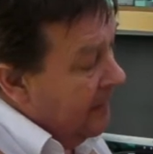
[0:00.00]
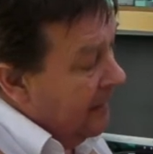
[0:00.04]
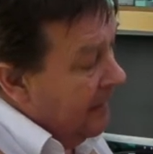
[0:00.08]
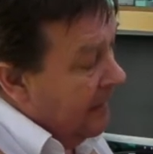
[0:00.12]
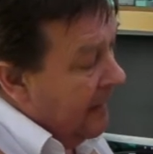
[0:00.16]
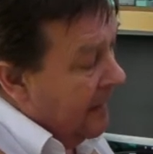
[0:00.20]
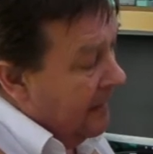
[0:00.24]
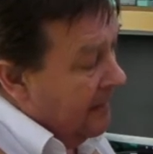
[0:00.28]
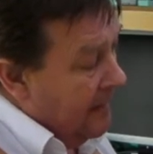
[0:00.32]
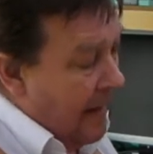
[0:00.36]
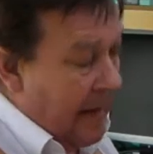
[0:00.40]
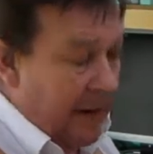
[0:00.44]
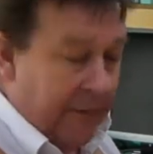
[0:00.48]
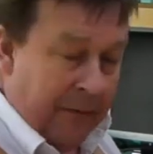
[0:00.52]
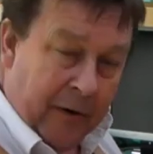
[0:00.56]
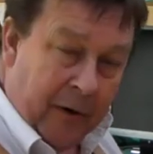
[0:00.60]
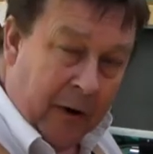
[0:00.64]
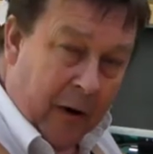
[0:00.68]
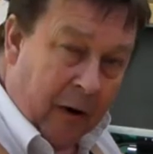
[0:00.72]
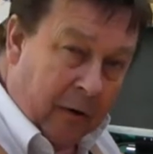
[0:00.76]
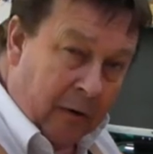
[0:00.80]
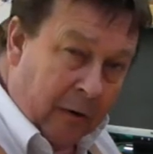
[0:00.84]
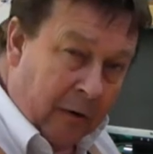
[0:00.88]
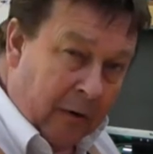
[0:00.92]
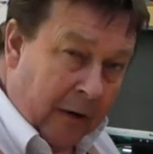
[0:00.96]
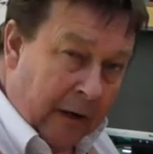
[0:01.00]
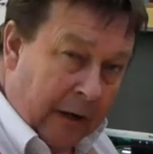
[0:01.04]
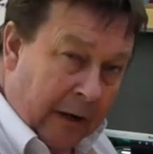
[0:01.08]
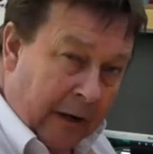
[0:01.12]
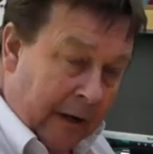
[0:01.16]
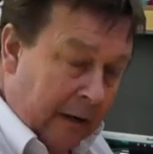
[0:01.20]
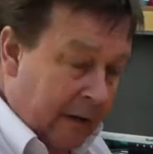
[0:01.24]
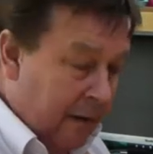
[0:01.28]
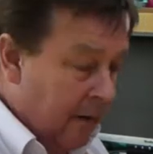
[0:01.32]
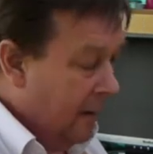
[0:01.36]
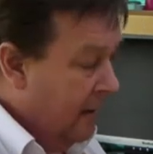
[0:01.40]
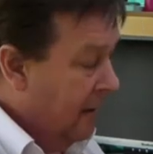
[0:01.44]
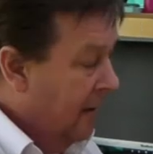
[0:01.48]
Now David Hockney,
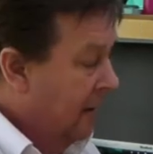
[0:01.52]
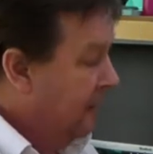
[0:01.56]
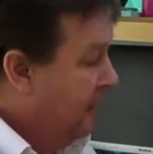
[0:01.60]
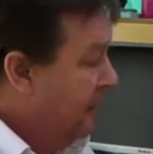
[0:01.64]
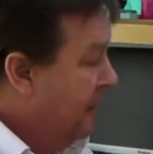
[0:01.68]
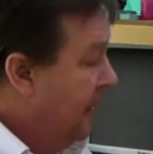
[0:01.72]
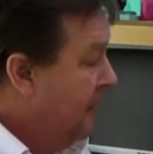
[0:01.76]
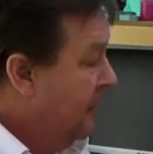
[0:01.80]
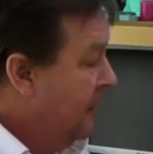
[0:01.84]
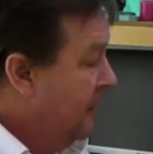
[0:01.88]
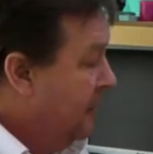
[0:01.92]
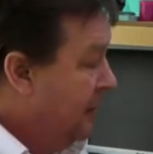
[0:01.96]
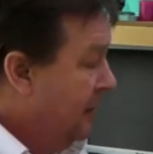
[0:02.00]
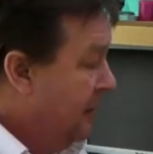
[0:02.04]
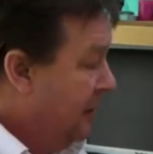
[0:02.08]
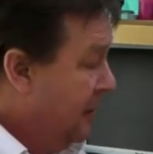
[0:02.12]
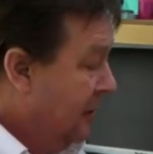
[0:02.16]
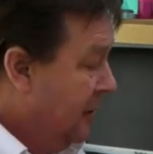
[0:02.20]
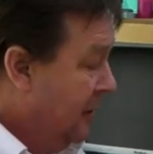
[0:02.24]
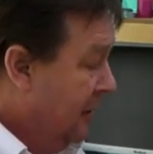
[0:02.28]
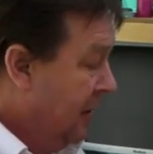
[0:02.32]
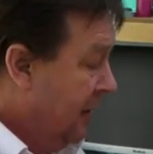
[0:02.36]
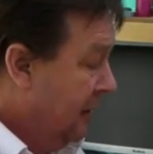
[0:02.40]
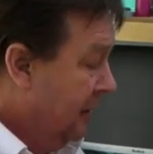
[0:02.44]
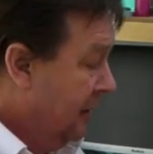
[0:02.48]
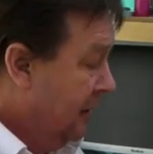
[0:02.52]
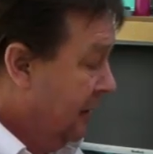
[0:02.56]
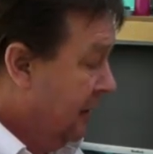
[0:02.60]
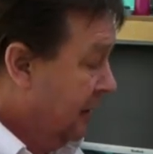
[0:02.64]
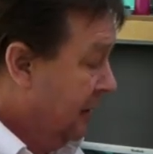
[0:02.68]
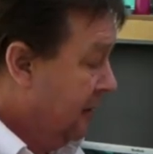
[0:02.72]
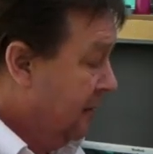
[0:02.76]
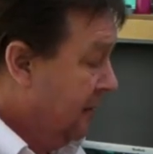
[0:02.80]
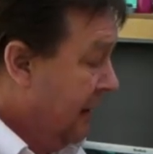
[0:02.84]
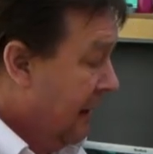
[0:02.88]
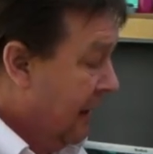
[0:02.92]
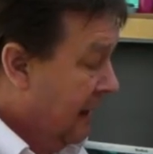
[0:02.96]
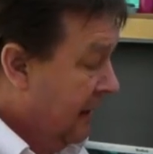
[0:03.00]
a famous British
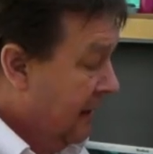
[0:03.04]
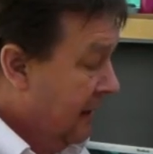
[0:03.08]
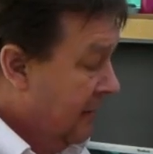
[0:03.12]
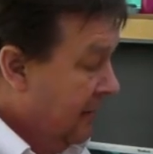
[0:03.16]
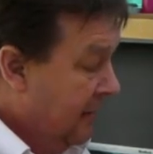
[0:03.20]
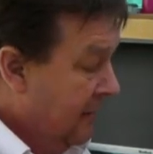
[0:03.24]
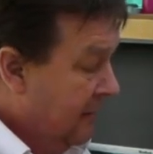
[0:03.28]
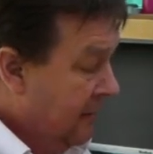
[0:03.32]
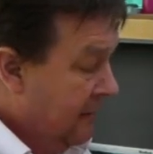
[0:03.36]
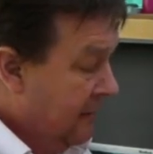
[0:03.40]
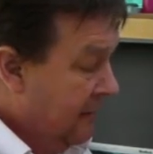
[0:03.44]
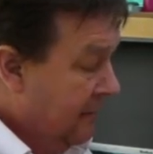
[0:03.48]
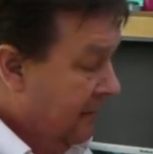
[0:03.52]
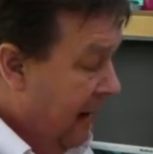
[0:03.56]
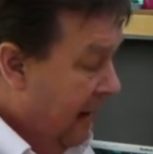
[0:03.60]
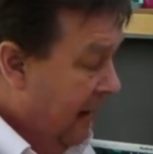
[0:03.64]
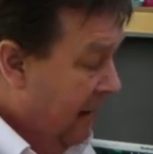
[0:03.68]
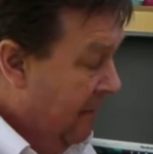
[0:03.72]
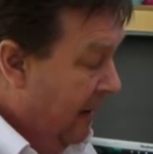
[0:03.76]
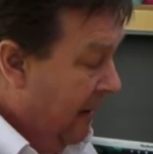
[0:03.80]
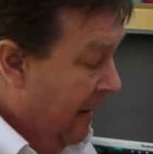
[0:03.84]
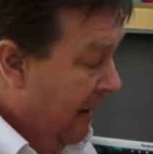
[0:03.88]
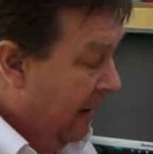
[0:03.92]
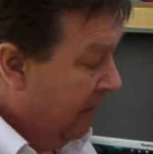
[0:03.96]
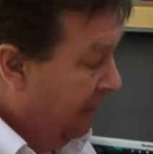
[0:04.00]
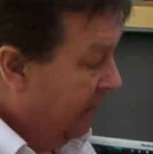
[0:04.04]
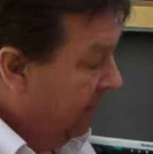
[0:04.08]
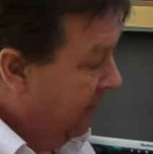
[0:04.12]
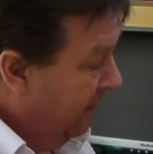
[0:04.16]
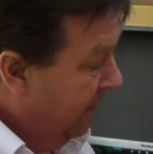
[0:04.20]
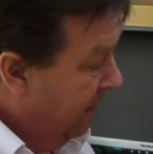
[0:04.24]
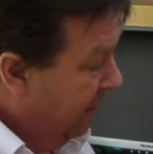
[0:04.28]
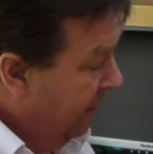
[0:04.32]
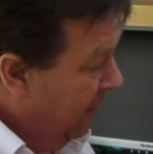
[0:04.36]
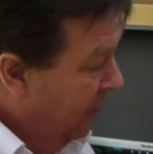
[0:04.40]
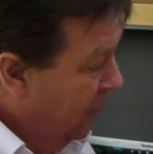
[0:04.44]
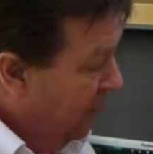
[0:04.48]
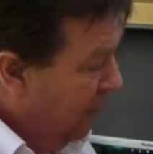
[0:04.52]
artist, reckons that around about
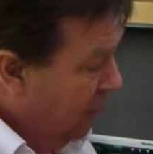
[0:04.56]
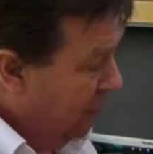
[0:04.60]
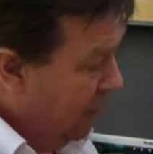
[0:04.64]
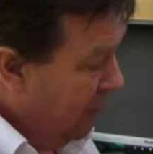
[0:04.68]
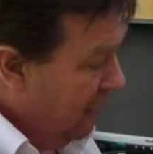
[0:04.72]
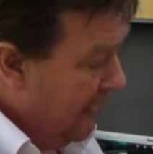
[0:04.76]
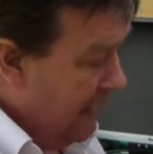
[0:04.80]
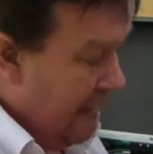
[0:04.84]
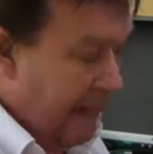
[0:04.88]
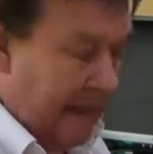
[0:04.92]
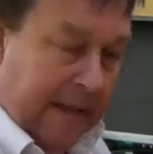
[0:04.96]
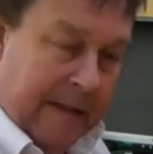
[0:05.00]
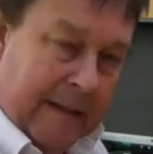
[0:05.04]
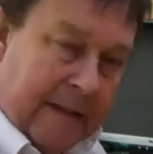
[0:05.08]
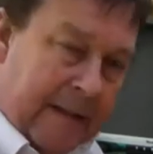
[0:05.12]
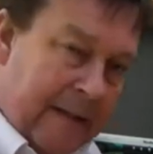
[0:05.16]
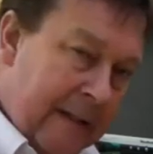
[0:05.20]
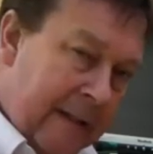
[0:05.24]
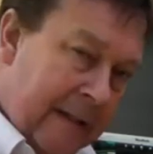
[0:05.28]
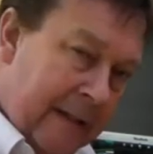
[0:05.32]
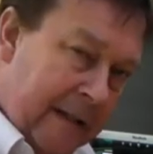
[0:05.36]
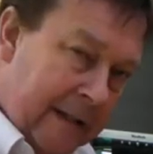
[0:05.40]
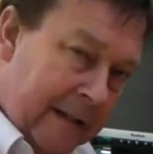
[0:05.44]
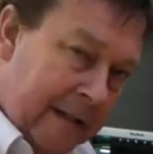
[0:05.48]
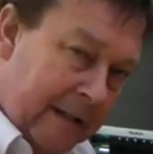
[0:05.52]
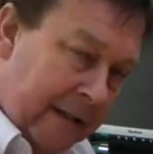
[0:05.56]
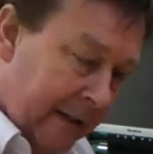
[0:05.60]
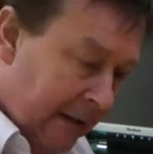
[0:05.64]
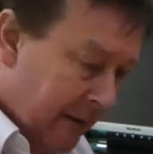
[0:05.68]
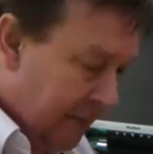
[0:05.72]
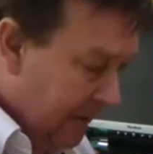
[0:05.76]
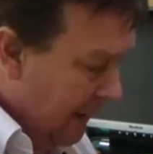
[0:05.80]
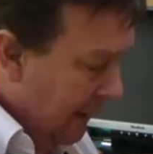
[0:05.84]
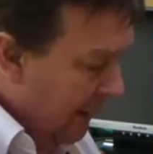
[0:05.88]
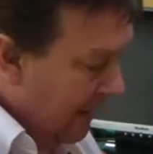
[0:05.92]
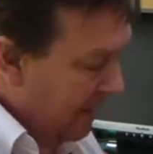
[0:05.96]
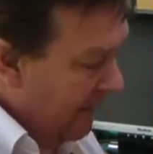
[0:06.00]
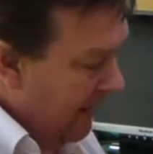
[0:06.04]
1430 or
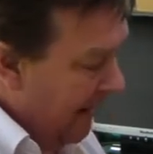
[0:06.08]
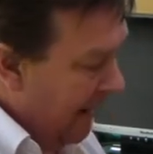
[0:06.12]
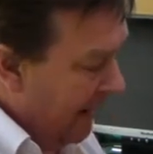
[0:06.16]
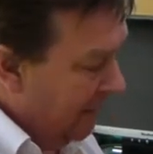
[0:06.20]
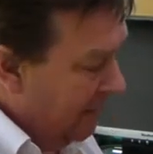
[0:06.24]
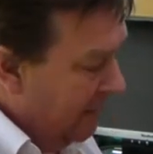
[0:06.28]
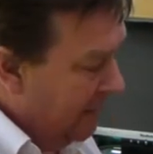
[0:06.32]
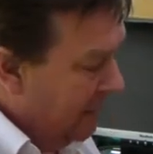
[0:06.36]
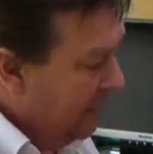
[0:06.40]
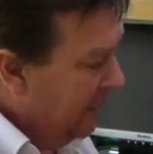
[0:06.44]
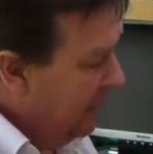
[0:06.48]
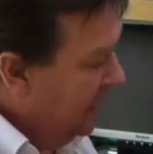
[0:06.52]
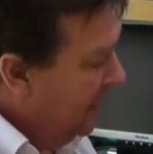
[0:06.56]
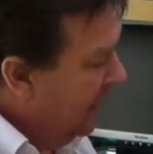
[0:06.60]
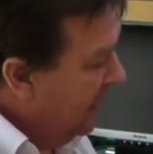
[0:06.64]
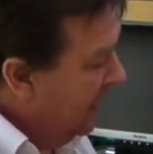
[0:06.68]
thereabouts,